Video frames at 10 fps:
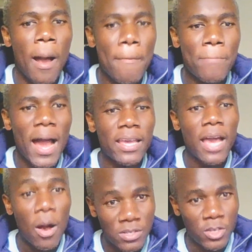
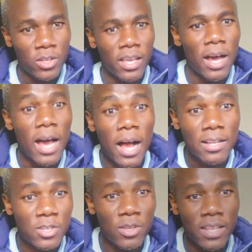Bye. I'll see
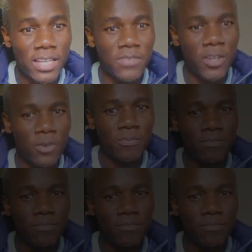you in the next video.